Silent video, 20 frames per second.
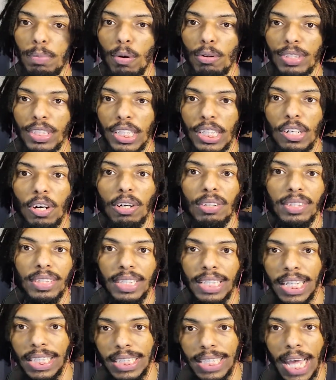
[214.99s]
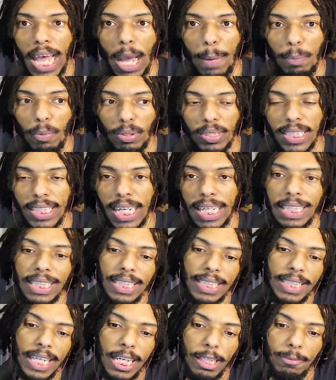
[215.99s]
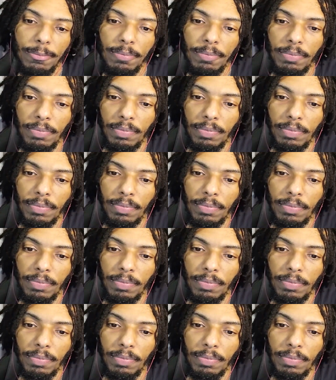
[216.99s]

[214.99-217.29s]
posted it on this app or site instead.